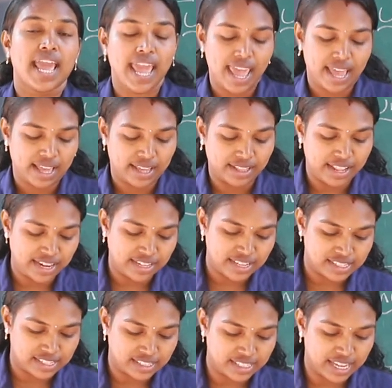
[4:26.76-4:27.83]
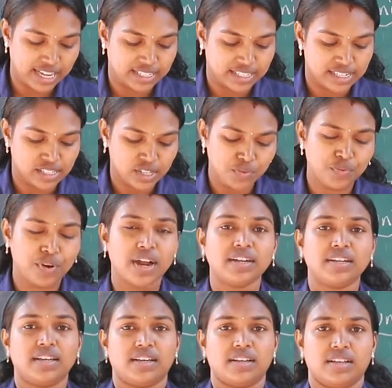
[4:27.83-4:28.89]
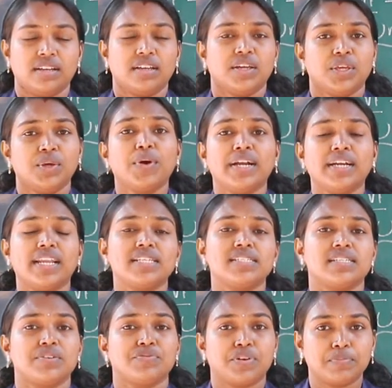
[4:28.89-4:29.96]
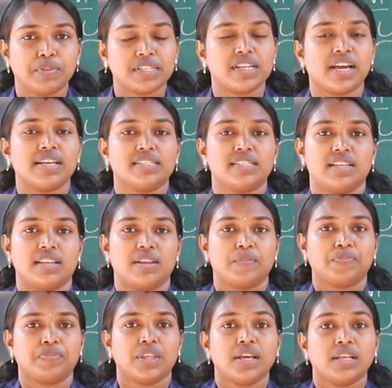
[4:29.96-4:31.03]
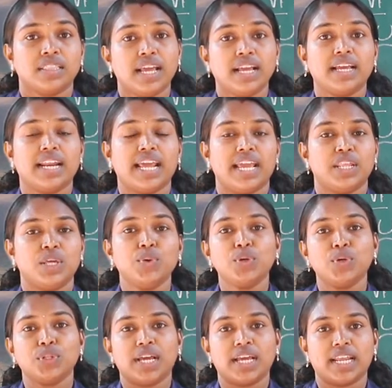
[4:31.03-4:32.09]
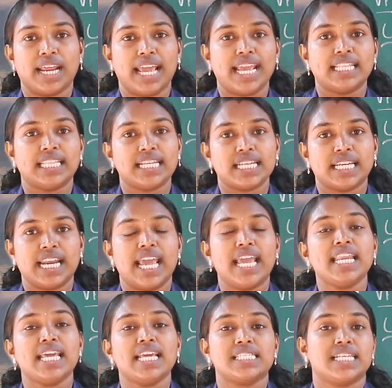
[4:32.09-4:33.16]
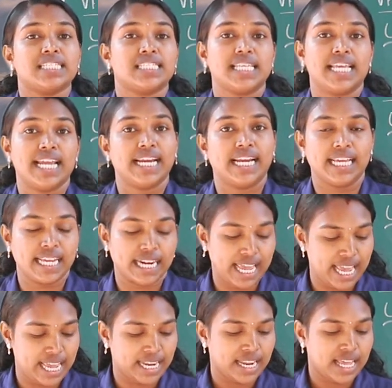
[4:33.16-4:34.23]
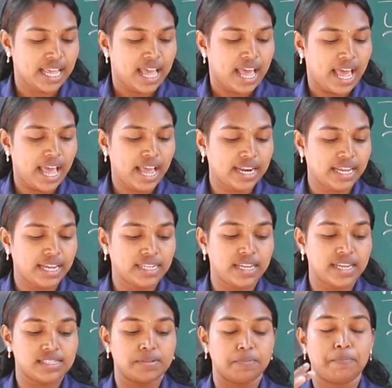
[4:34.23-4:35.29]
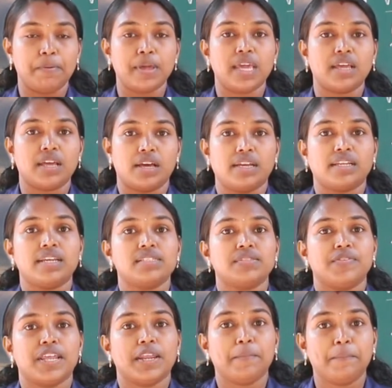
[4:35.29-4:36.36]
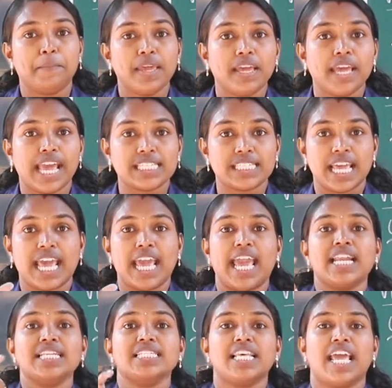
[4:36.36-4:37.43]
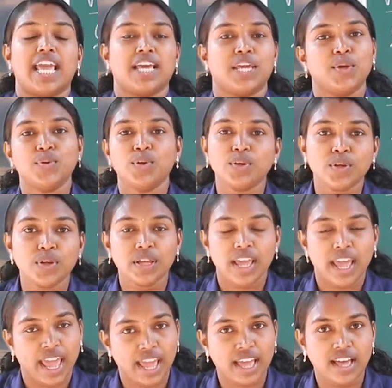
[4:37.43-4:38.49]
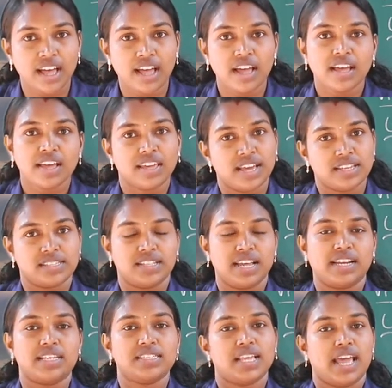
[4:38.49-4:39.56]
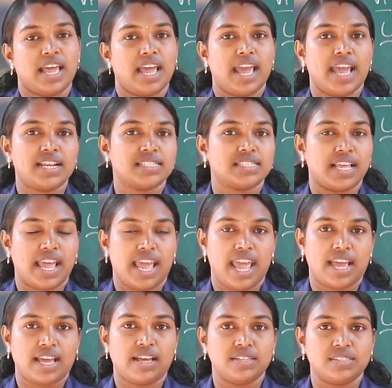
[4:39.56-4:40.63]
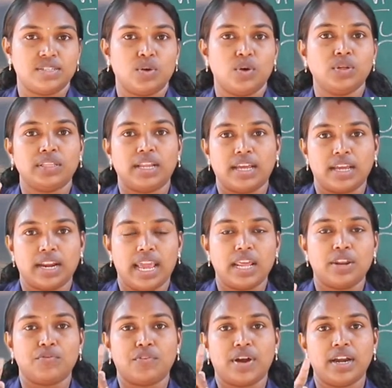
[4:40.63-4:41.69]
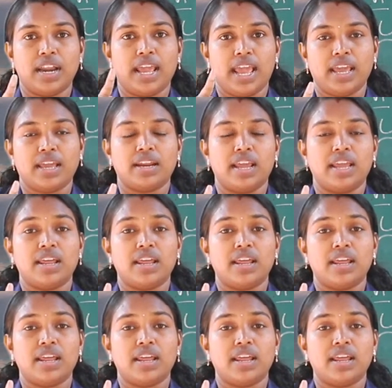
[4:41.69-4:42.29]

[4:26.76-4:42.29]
Egg, that is the title. So, what you understand from the title? The grain, you know the grain is a seed, grain, and it is big, it is very big as a hen's egg. You know egg? Yes, that is a hen's egg. So, the grain, one egg